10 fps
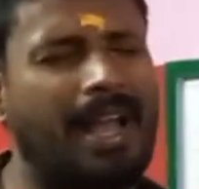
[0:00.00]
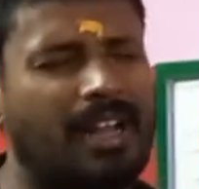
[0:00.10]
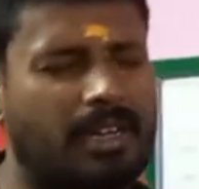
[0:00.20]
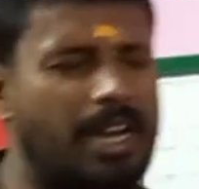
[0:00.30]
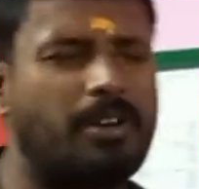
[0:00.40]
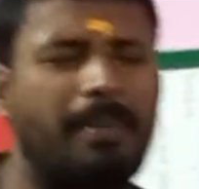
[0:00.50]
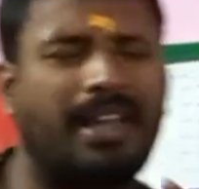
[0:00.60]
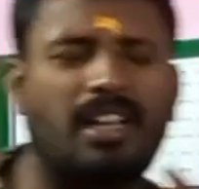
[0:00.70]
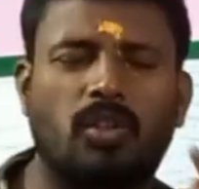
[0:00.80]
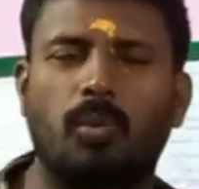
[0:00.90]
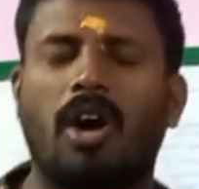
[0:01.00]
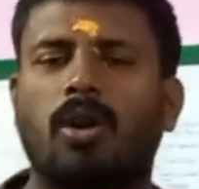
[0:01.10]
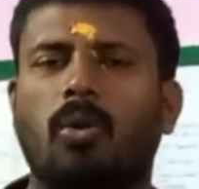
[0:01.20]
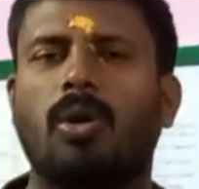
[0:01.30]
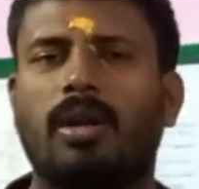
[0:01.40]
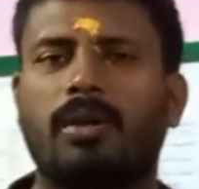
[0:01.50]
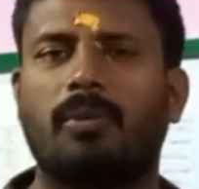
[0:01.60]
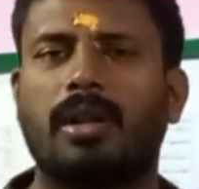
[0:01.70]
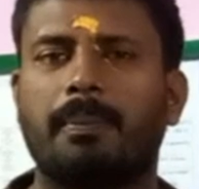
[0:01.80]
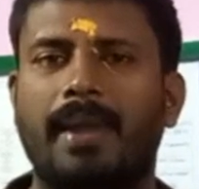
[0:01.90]
plank, try to make a small hole in the
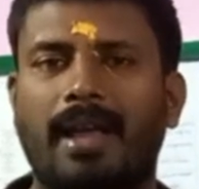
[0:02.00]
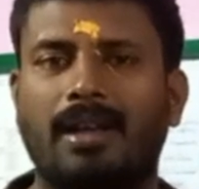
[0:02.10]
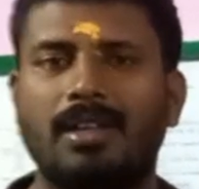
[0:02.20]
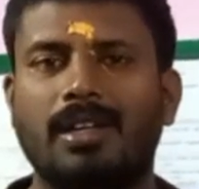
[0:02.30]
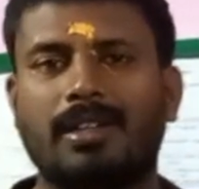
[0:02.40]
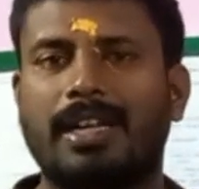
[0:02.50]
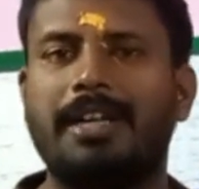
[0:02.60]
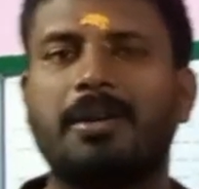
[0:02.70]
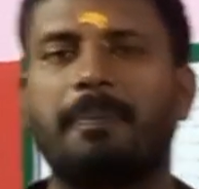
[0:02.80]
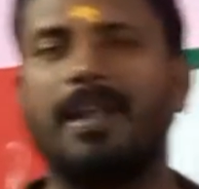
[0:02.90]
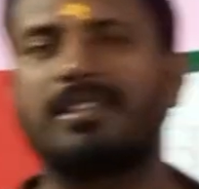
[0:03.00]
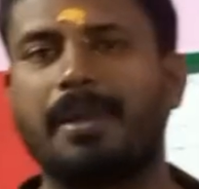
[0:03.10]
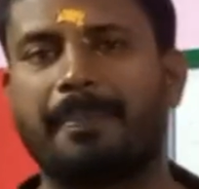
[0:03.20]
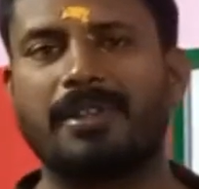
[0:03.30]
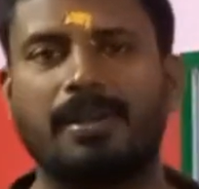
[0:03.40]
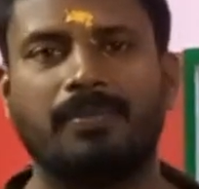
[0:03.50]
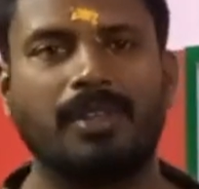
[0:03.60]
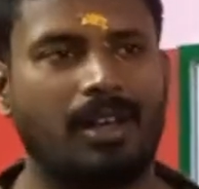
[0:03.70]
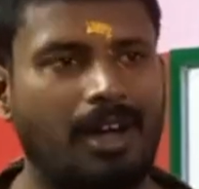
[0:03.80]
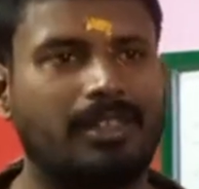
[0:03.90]
wooden plank. Try to place a prism
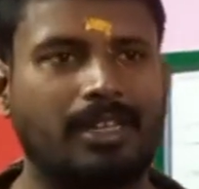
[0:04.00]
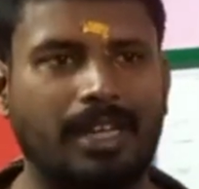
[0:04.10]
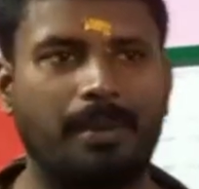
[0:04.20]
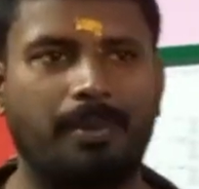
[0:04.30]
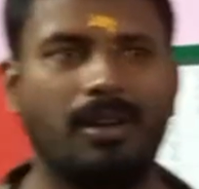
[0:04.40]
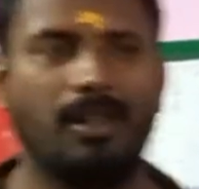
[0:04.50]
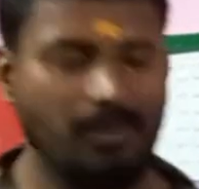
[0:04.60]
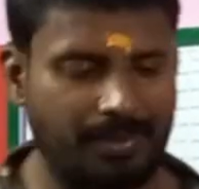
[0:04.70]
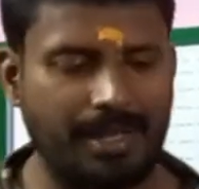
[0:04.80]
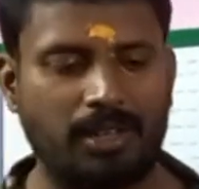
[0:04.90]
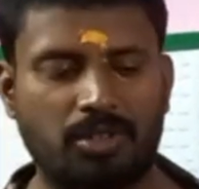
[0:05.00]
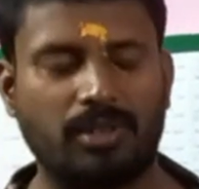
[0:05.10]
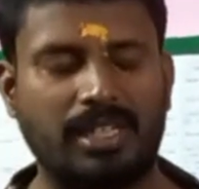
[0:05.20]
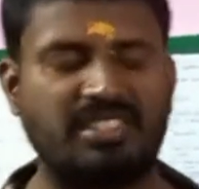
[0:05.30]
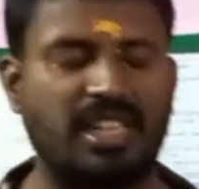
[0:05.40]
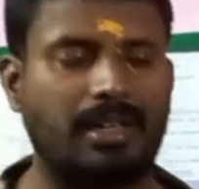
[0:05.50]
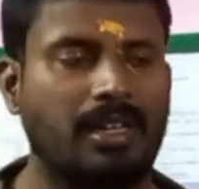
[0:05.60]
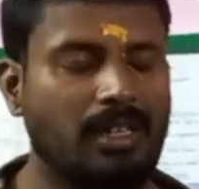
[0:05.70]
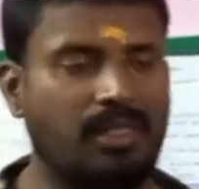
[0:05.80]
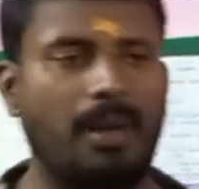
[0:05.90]
on the table, so such that
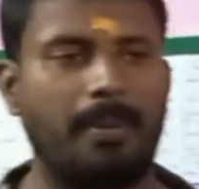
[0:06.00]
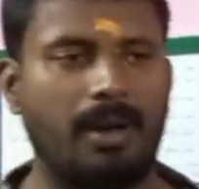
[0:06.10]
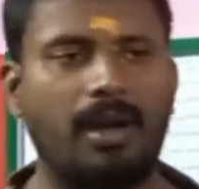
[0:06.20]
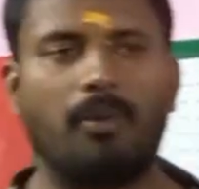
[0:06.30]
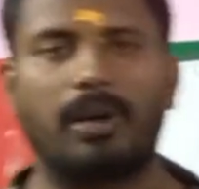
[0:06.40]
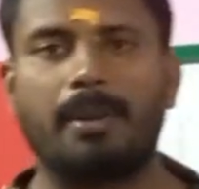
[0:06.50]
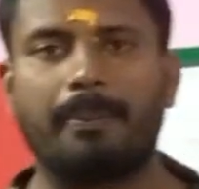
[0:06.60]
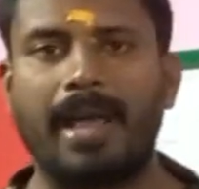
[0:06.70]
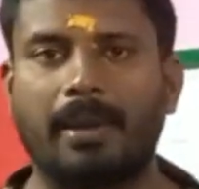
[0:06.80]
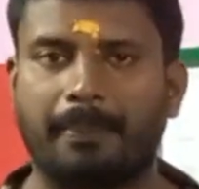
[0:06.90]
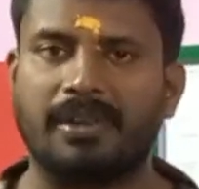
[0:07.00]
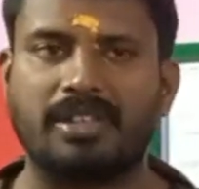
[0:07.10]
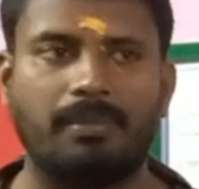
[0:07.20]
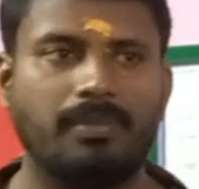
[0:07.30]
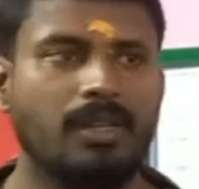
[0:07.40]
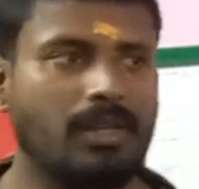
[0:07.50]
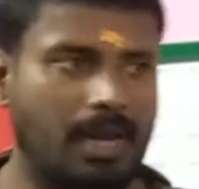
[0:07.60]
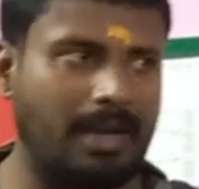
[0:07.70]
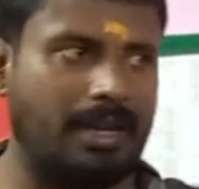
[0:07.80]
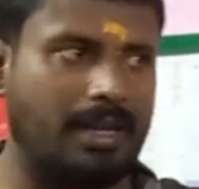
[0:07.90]
the wooden plank, prism
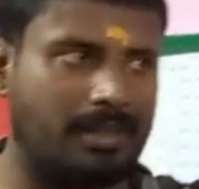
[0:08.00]
and